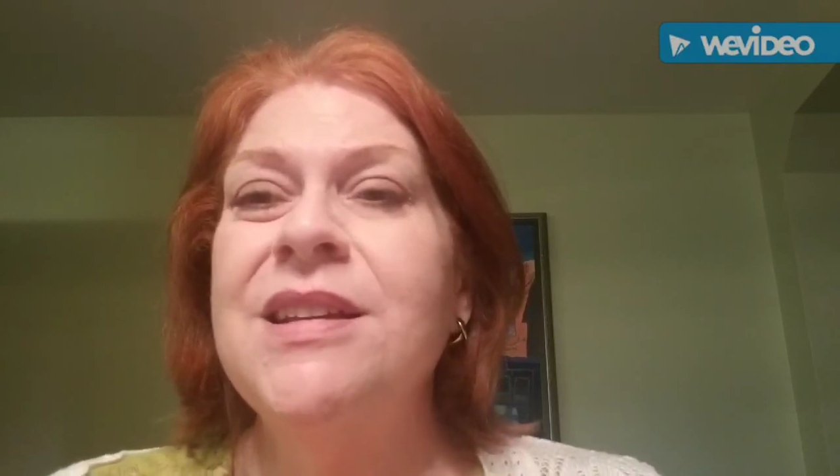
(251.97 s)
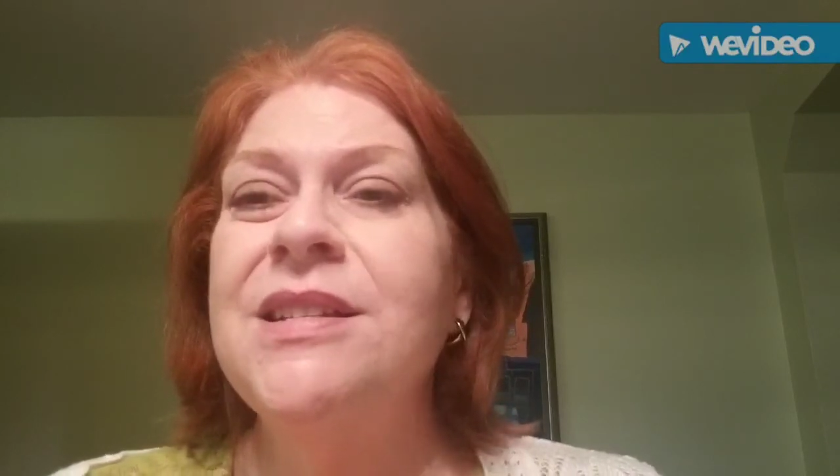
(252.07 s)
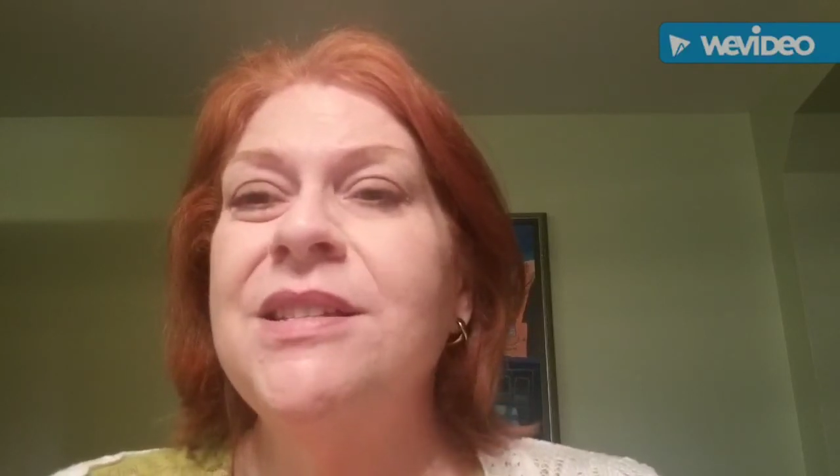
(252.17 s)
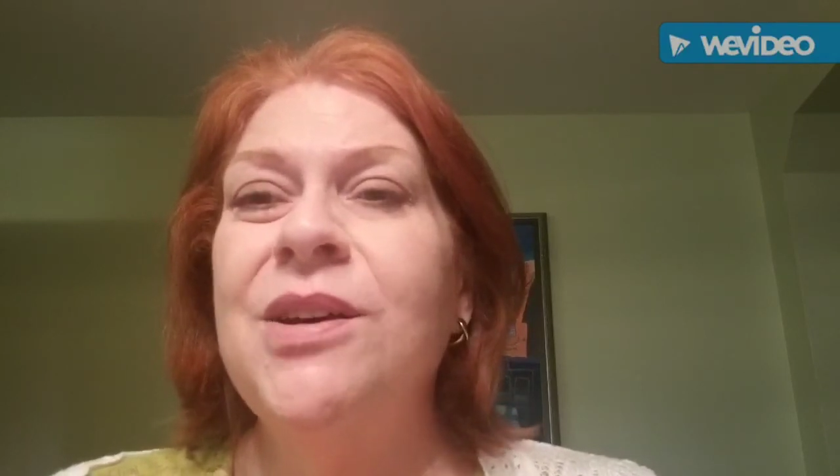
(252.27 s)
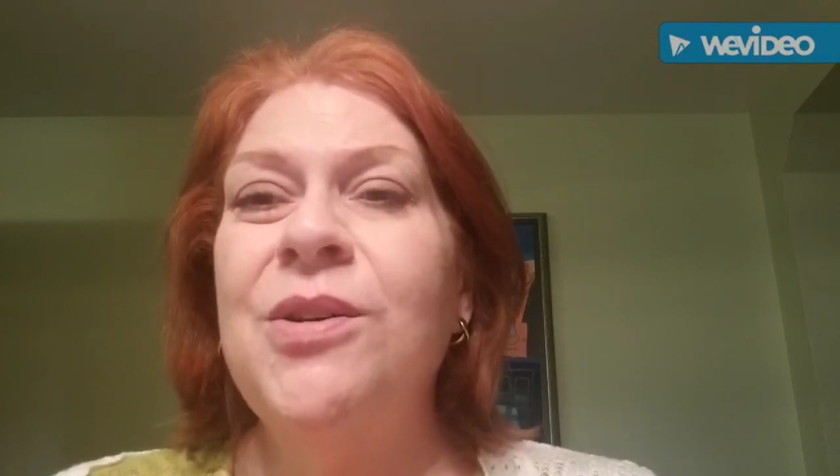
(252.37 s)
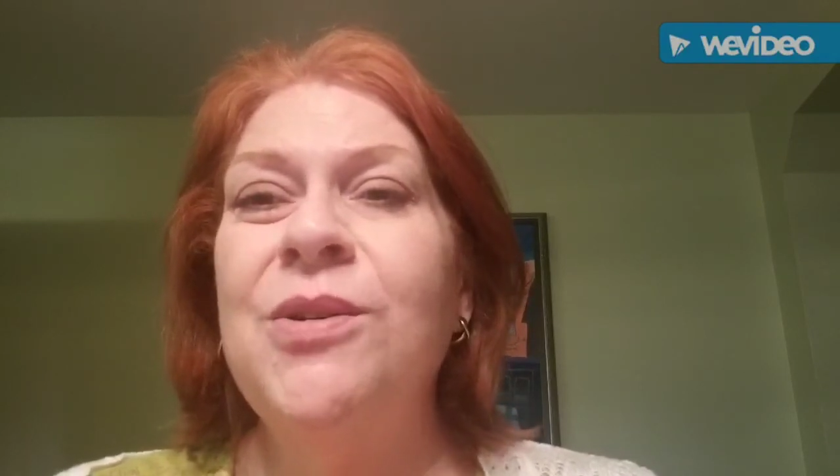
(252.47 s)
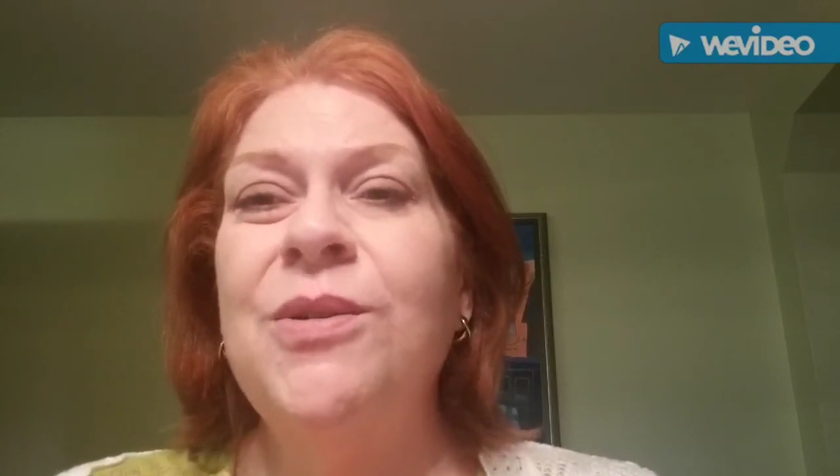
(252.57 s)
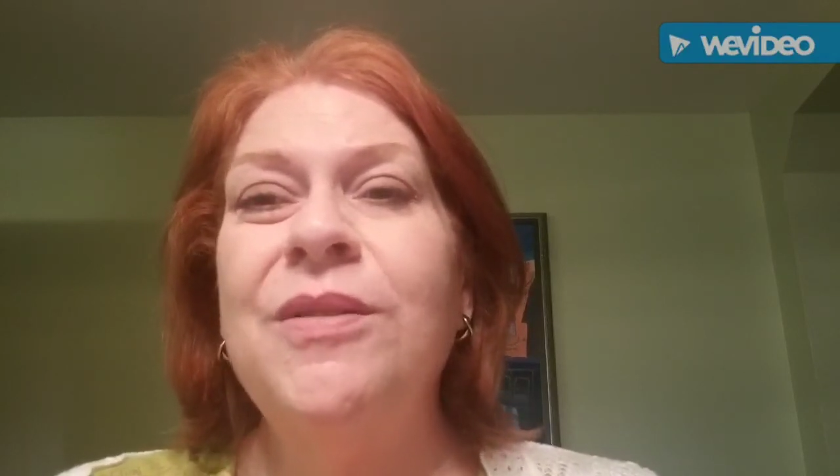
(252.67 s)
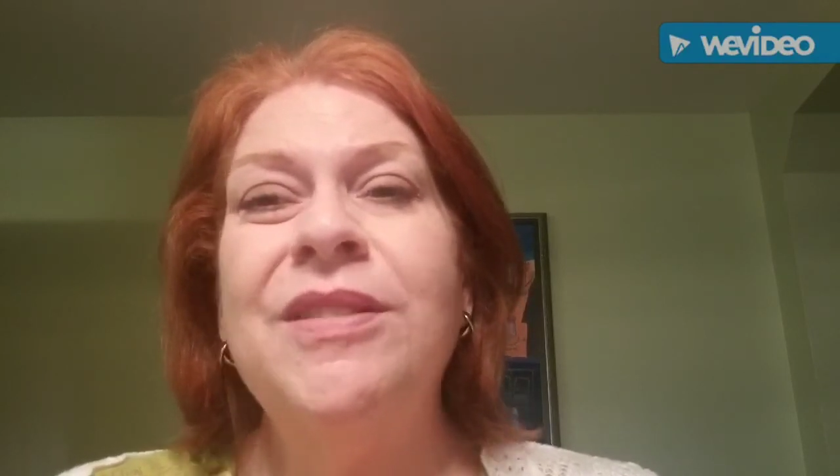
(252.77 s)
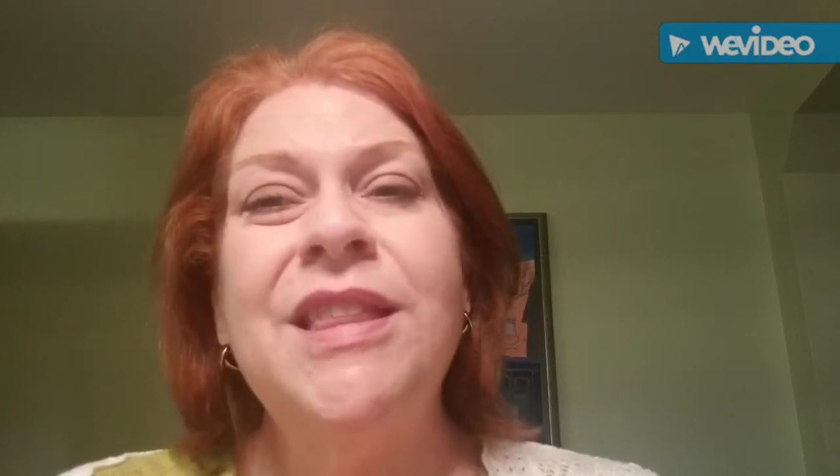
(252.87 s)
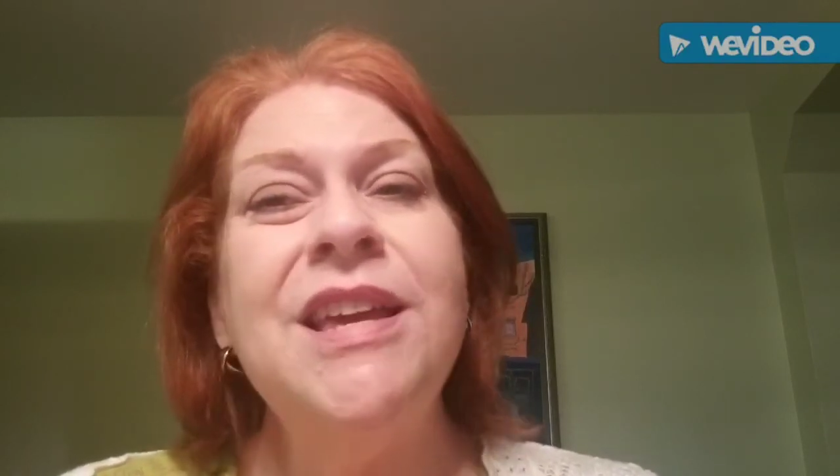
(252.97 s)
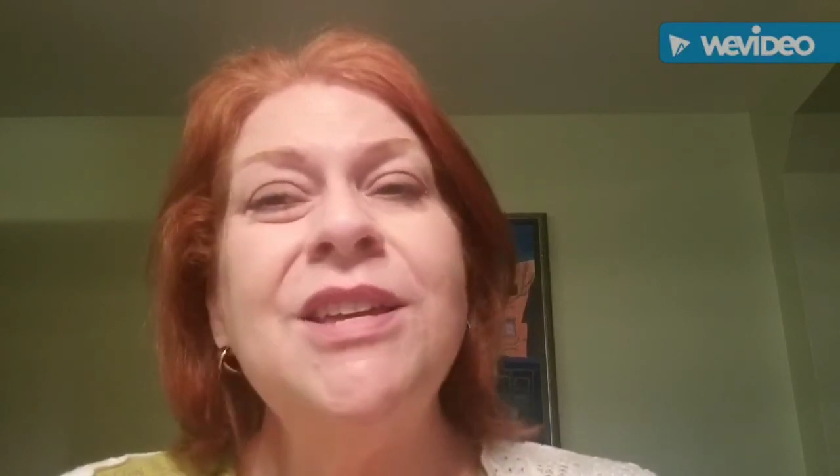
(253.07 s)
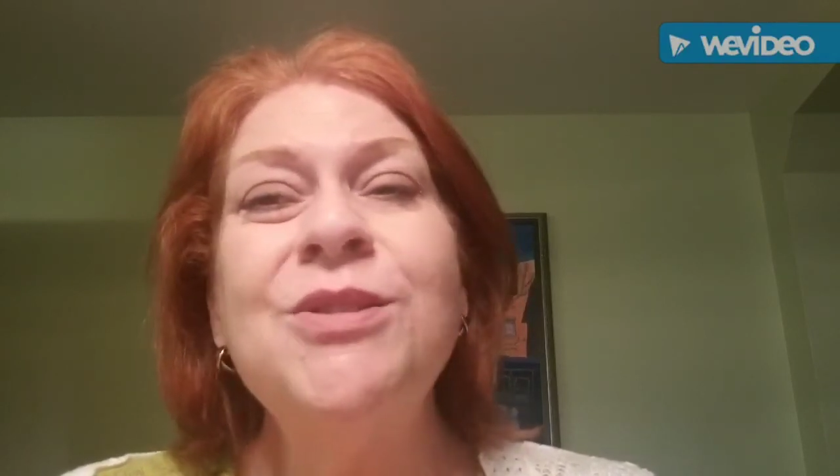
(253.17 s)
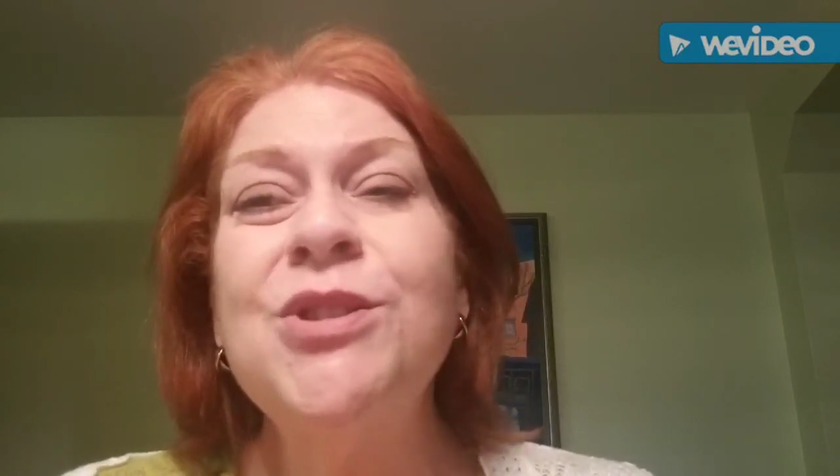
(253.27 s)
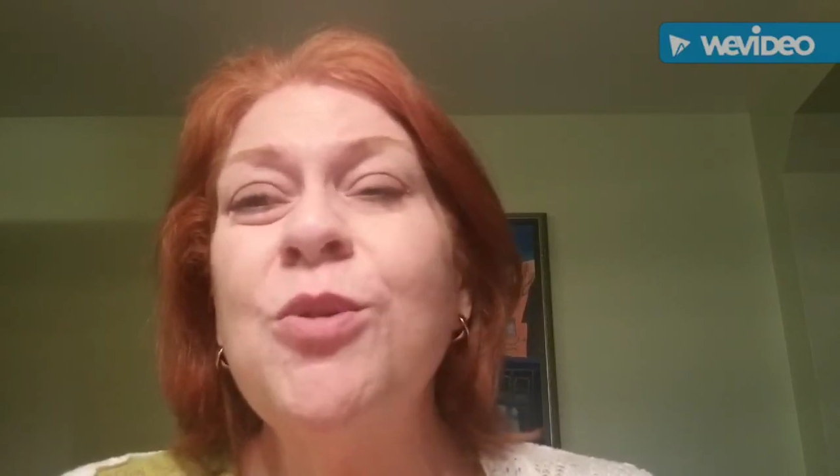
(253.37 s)
So
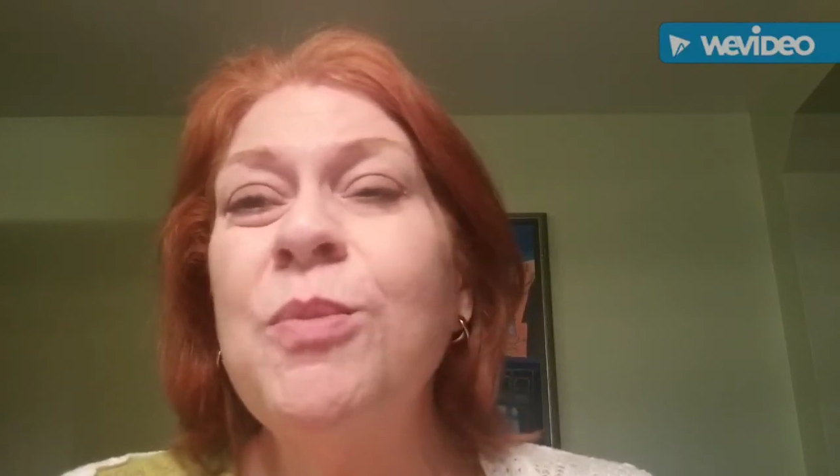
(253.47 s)
thank you so